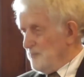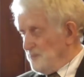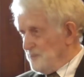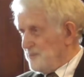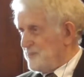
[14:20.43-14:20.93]

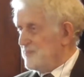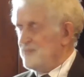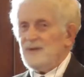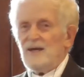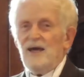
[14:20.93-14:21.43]

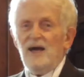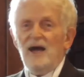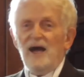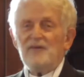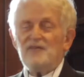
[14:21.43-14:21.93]

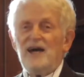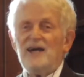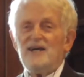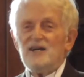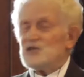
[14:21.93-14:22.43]
and
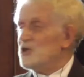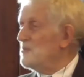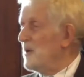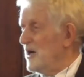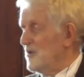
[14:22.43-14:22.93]
they
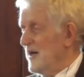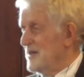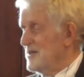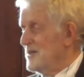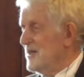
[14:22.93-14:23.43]
too
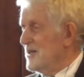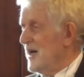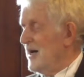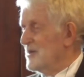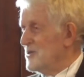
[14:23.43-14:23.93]
migrated
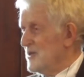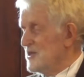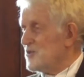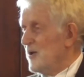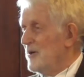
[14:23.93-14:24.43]
to
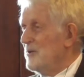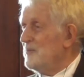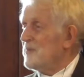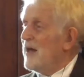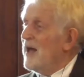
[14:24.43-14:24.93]
Israel,